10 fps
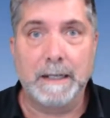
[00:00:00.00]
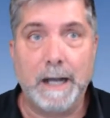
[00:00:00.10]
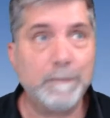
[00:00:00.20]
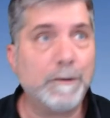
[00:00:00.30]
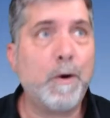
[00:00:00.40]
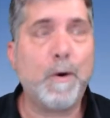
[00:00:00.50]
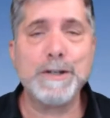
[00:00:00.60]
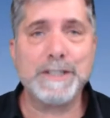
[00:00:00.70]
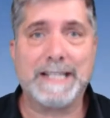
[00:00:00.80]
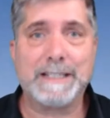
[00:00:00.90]
Of
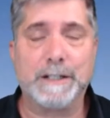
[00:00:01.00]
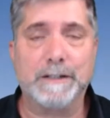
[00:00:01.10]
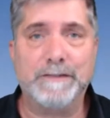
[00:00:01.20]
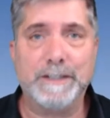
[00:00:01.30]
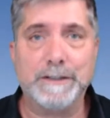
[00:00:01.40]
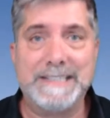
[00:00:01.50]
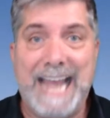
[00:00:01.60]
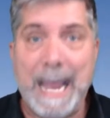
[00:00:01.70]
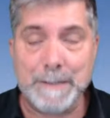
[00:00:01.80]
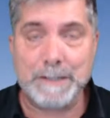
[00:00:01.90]
course that's going to feel
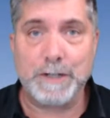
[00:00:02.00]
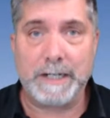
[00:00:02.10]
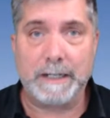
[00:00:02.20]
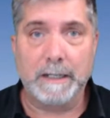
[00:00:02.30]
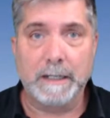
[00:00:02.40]
damaging.